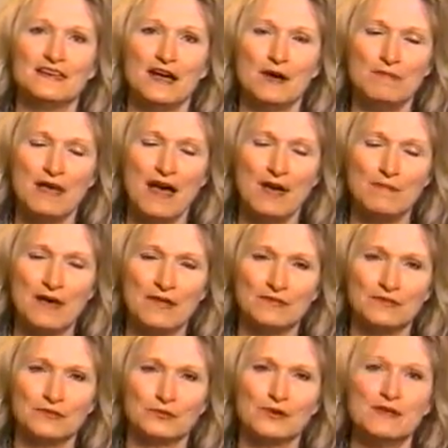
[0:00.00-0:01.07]
about
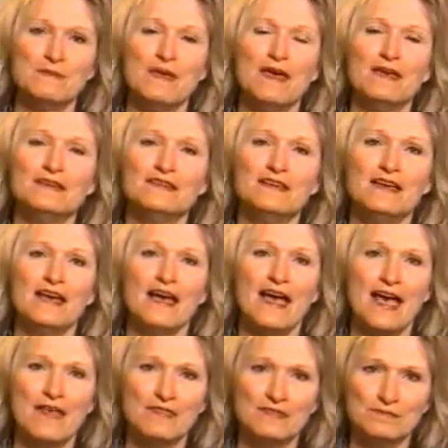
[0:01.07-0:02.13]
the 3 men,
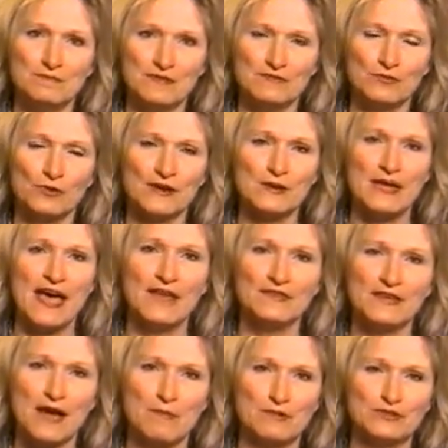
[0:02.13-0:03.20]
and before he had
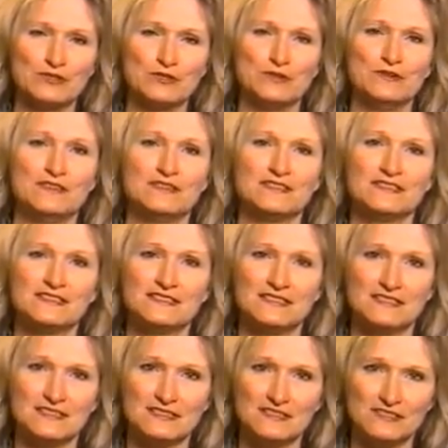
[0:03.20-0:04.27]
the opportunity
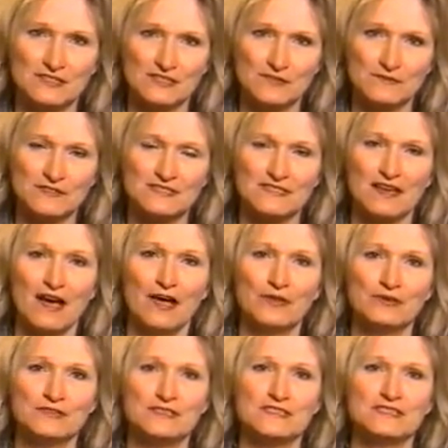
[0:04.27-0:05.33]
to give us
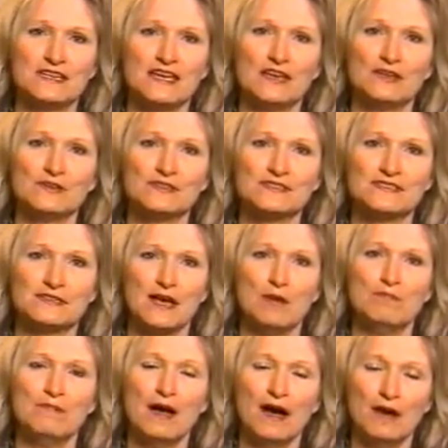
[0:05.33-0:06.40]
other details
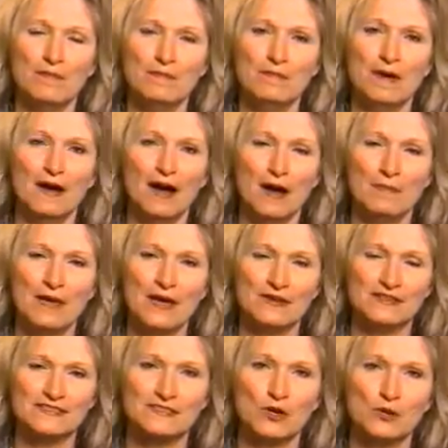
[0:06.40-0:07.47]
about
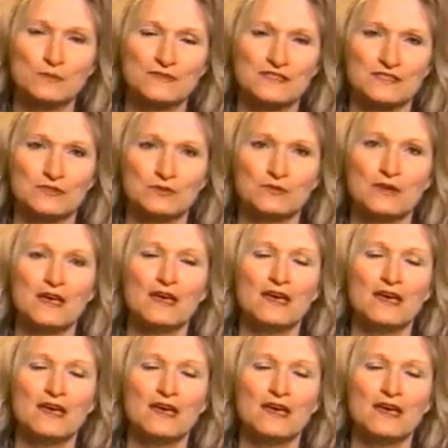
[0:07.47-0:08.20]
his hopes to